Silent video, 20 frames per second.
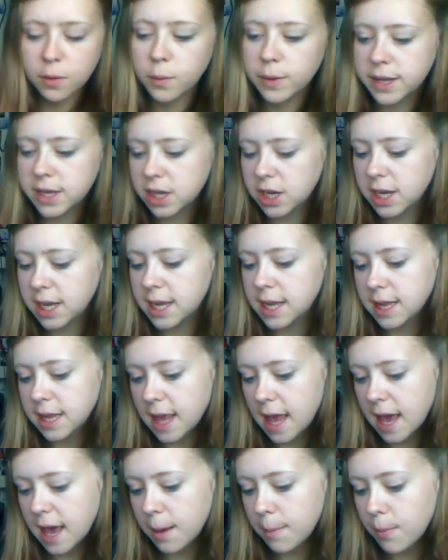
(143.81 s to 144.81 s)
which is
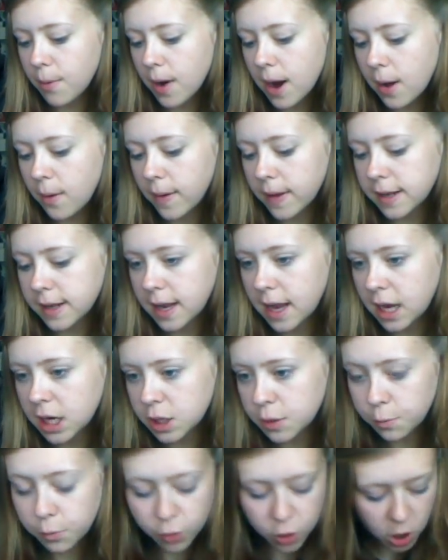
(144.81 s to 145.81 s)
a brow and
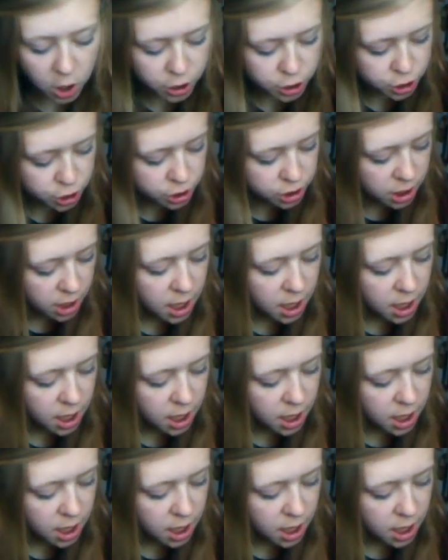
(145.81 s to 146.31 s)
lash brush,